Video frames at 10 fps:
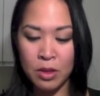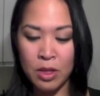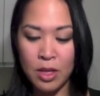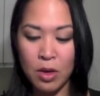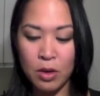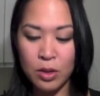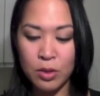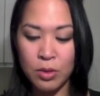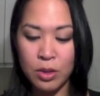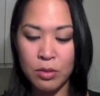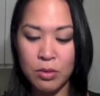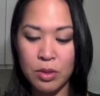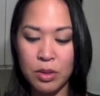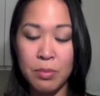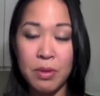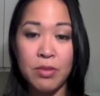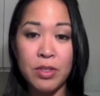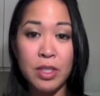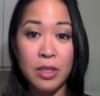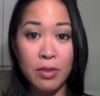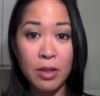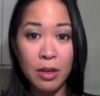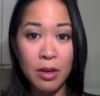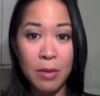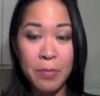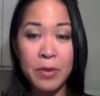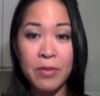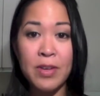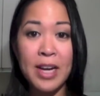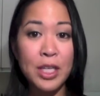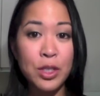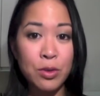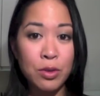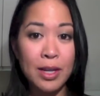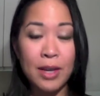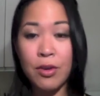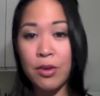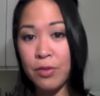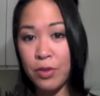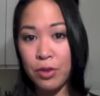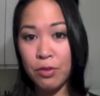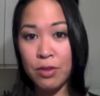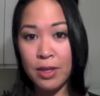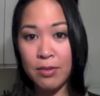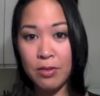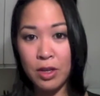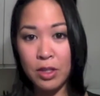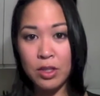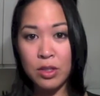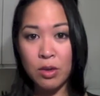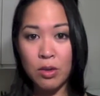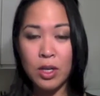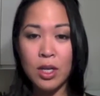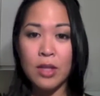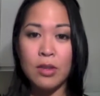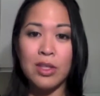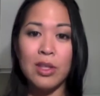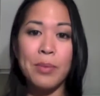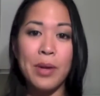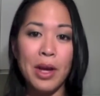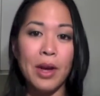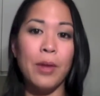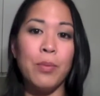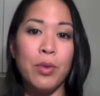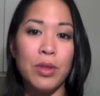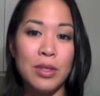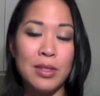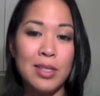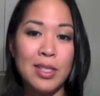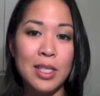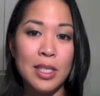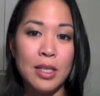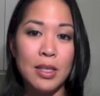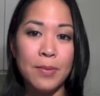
They also use a bit of stevia, a bit of natural and artificial flavoring, so there's a little bit of help with this tea.